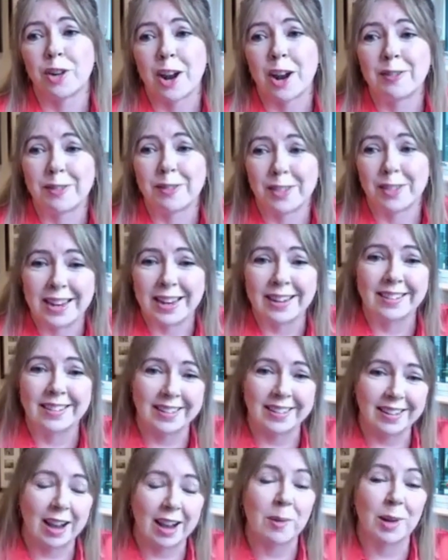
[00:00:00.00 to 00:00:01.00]
I
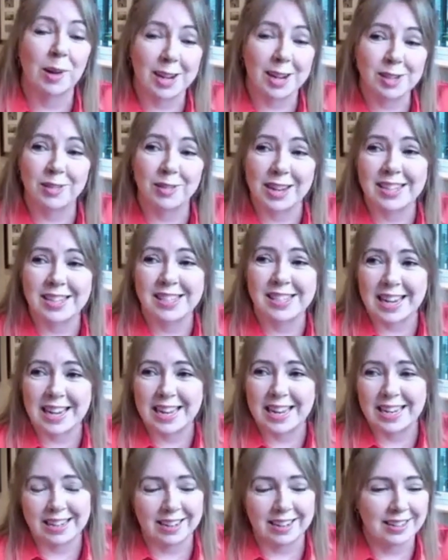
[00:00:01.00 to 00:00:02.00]
would like to think, as a
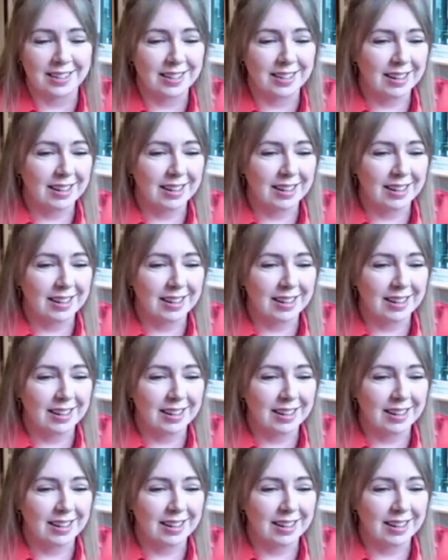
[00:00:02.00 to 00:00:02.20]
leader.